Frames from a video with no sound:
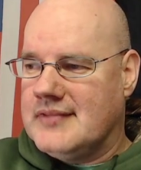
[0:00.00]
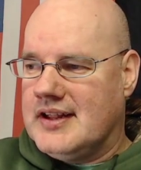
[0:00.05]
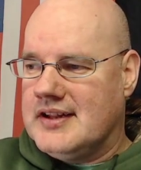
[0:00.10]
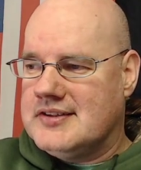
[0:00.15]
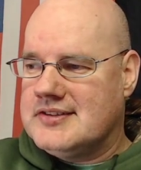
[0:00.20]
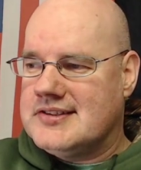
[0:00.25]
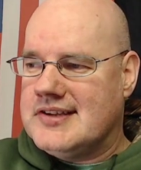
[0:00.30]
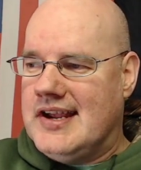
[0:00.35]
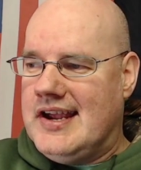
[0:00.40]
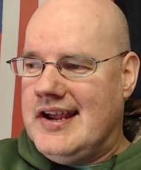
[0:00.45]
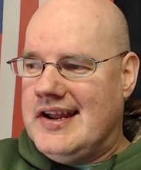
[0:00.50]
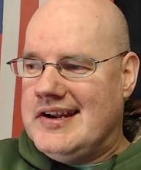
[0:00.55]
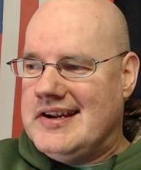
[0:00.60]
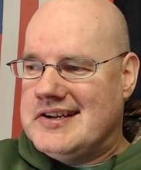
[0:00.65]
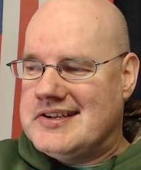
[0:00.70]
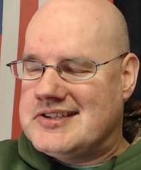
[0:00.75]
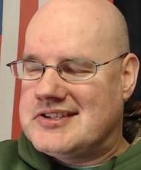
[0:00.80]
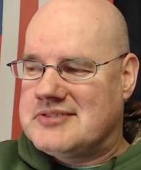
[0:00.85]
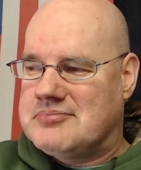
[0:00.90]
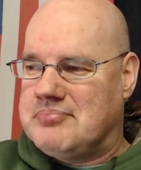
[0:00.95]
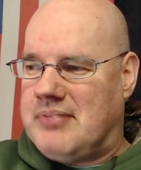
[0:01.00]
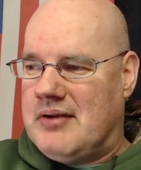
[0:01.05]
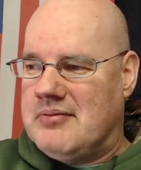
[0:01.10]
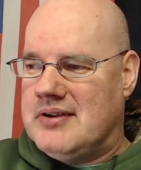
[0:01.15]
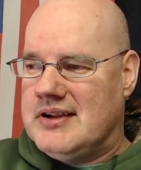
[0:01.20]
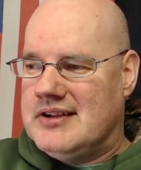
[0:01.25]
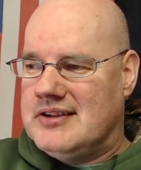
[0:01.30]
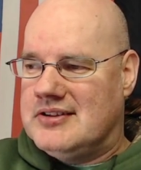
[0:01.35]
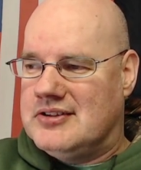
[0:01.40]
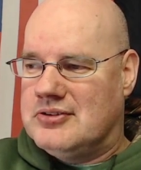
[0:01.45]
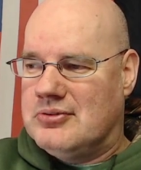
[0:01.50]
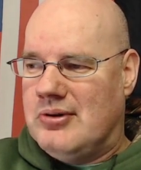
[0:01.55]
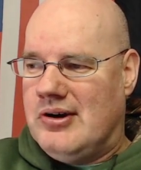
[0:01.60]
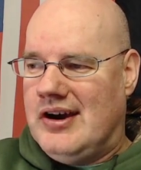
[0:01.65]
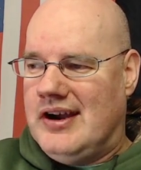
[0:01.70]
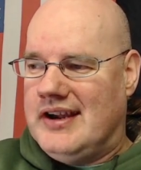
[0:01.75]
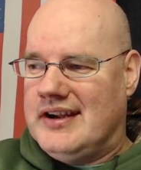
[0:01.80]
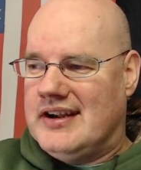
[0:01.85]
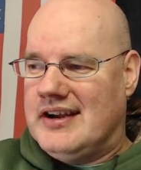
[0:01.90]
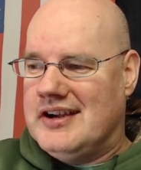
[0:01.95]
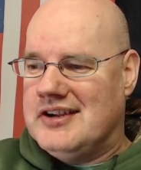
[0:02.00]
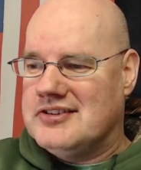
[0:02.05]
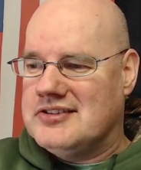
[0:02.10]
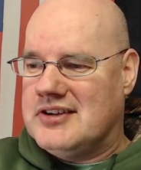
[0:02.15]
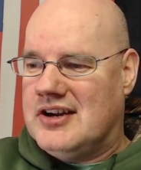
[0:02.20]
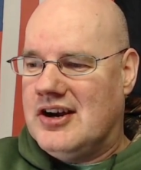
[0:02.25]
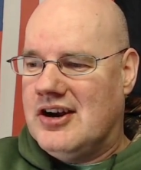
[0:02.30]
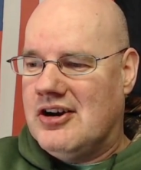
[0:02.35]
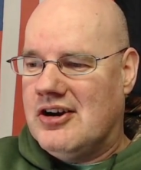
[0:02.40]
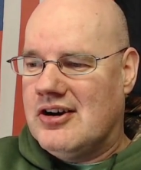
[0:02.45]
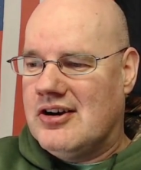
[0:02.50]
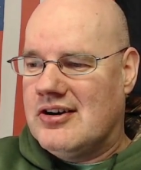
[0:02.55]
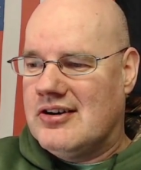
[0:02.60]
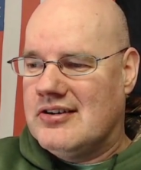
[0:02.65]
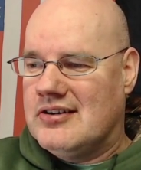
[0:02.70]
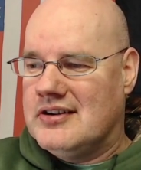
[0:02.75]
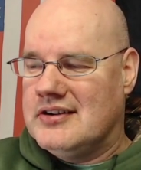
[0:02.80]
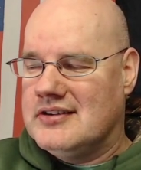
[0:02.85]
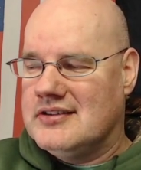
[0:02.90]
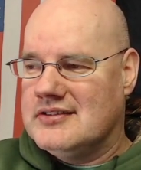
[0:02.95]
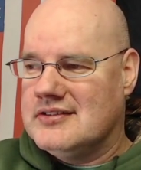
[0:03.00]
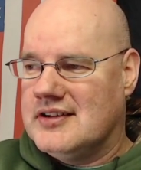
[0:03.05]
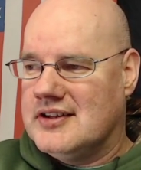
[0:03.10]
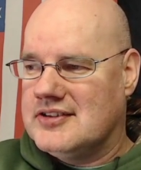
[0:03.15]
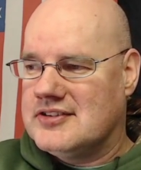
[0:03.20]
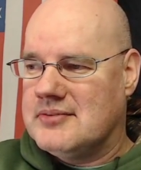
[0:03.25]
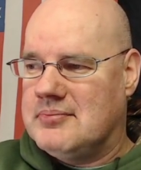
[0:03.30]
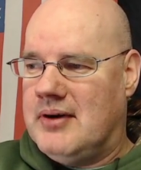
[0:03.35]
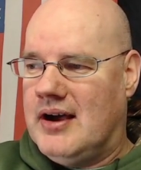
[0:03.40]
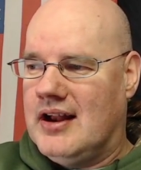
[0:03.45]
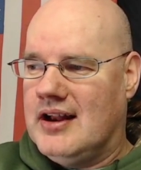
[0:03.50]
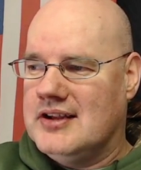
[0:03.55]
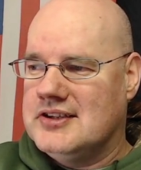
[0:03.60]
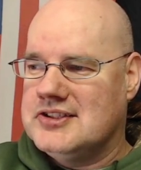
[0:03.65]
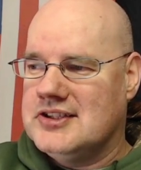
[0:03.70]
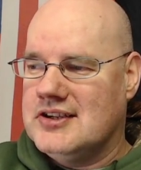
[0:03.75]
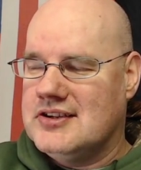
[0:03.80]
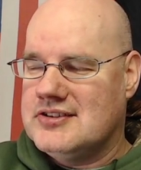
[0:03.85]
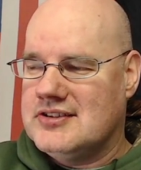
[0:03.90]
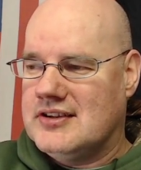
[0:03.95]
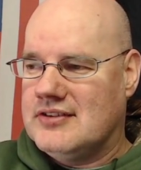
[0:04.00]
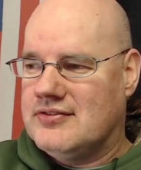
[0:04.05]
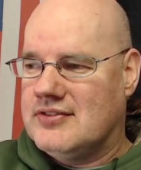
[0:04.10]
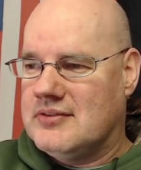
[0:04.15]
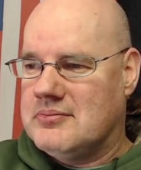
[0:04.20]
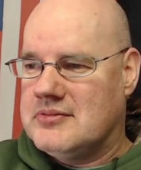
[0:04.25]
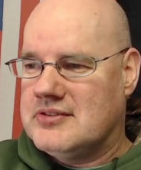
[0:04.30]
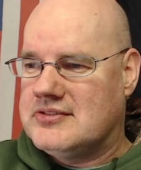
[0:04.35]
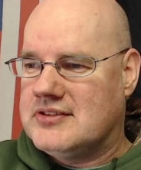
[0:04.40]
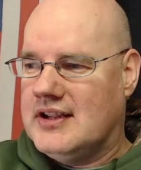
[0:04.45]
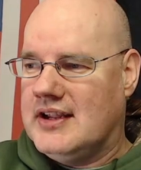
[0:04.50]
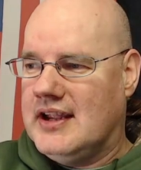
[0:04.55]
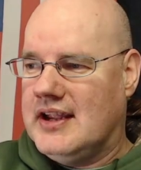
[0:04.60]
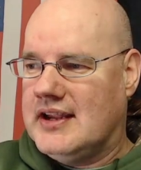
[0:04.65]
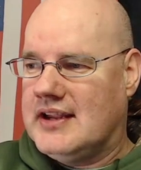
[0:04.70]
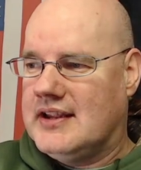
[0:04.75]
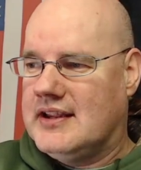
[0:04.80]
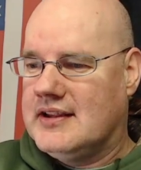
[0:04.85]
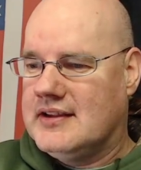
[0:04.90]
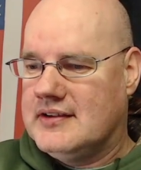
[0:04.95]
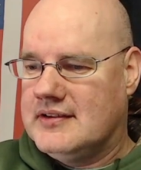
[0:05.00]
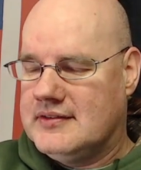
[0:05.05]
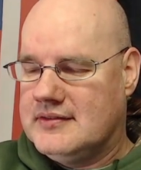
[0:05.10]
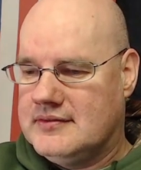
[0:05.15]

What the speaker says: it's probably Dwight Eisenhower, and it's apologizing for the mistake.